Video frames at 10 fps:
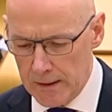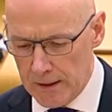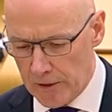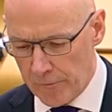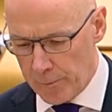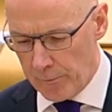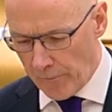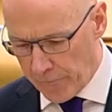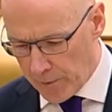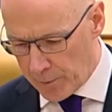and of
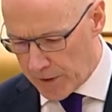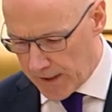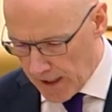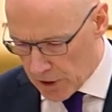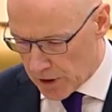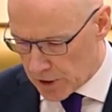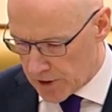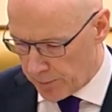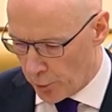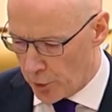offering protection and
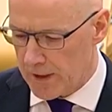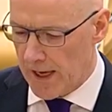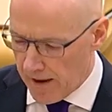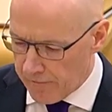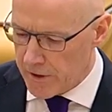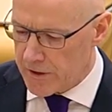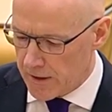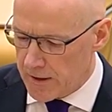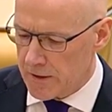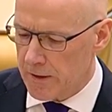support to every
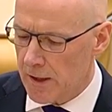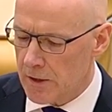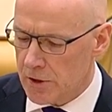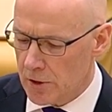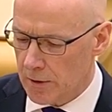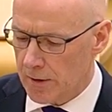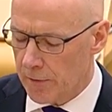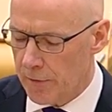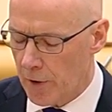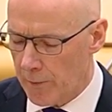citizen in
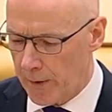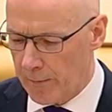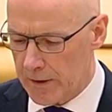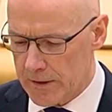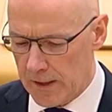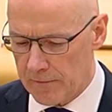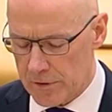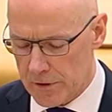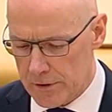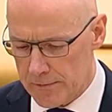Scotland through our public
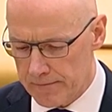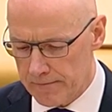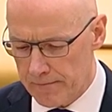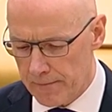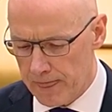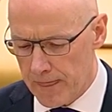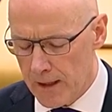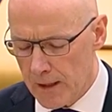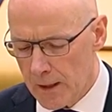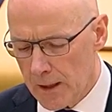services.
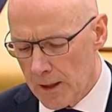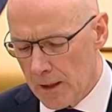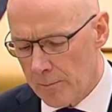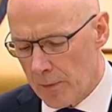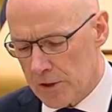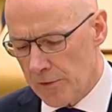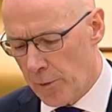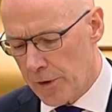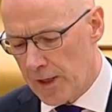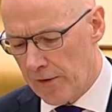Much of
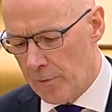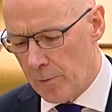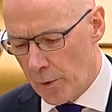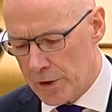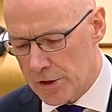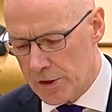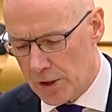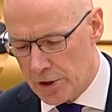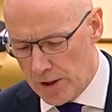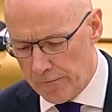what the Government wishes to
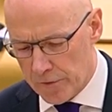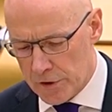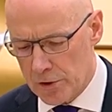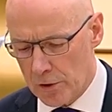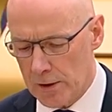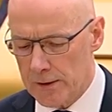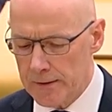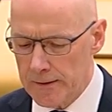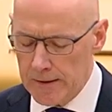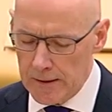achieve for
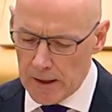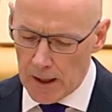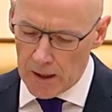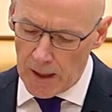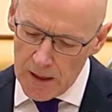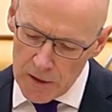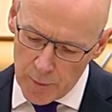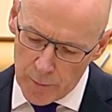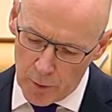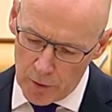Scotland aligns with what